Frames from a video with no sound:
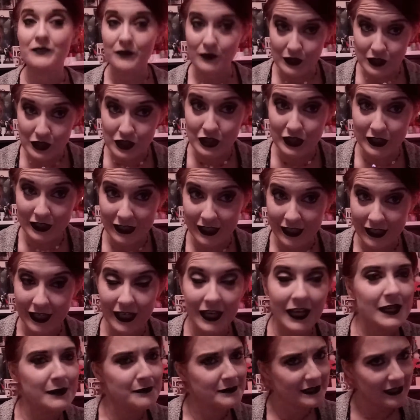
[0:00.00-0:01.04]

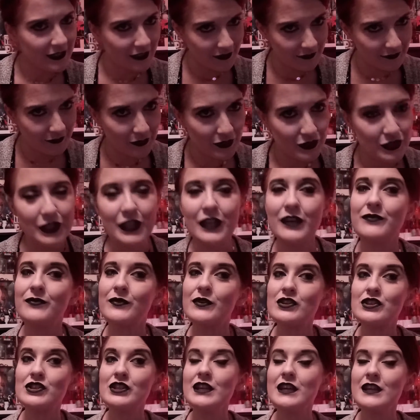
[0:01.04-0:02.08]
Fortunately, I'm saying unfortunately,
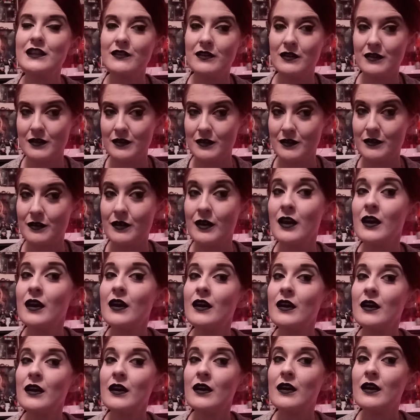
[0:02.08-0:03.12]
fortunately the
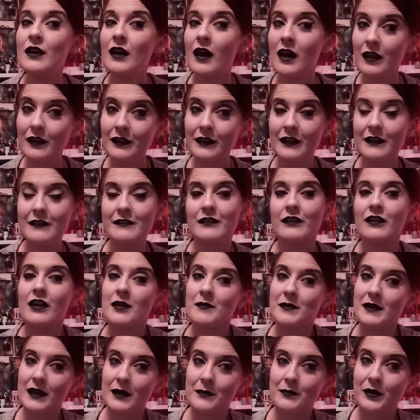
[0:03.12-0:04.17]
holidays are
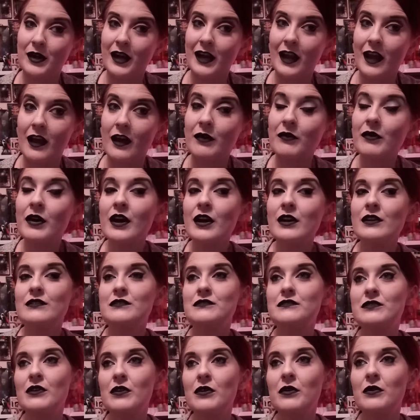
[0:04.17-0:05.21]
coming up right now.
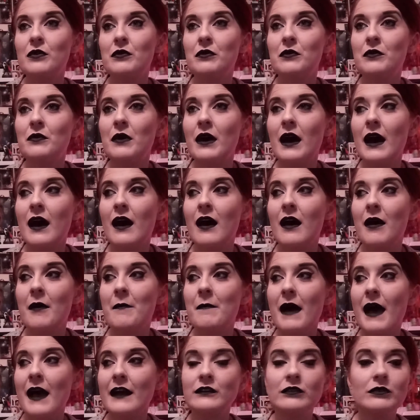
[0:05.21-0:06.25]
So
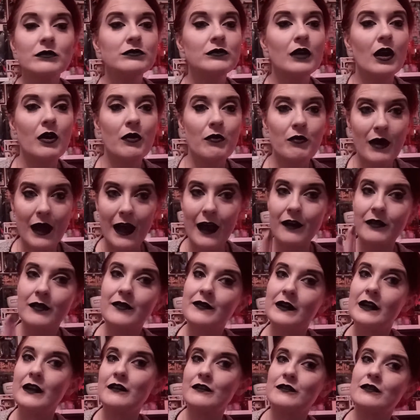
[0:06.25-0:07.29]
I don't know how
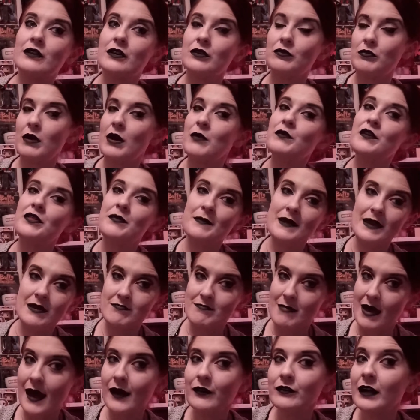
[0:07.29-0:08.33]
the videos are going to run with me
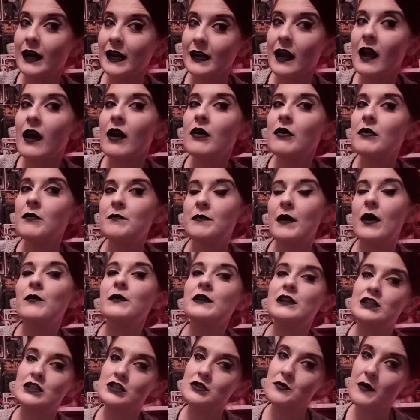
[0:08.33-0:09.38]
and Matt right now, but
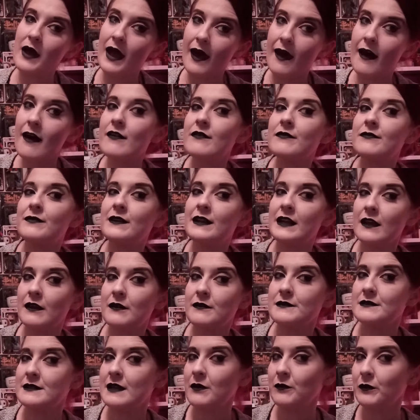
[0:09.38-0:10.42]
we do have
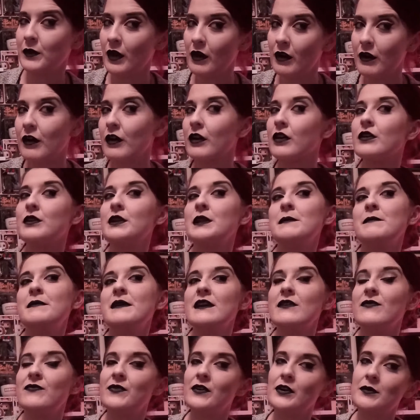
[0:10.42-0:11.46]
videos that we are going to
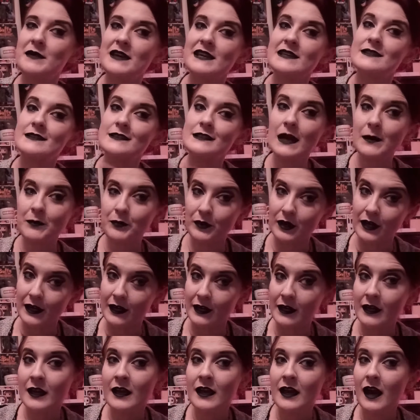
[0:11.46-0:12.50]
be filming separate
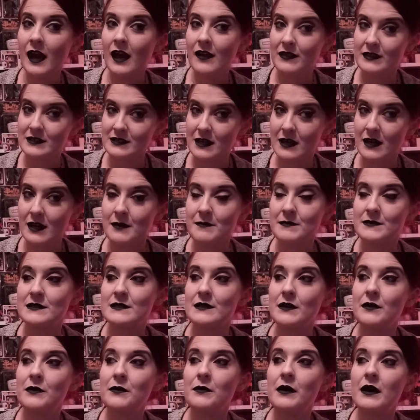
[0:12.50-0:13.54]
at the time.
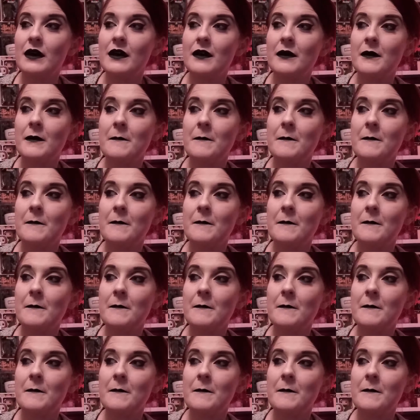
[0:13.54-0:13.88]
So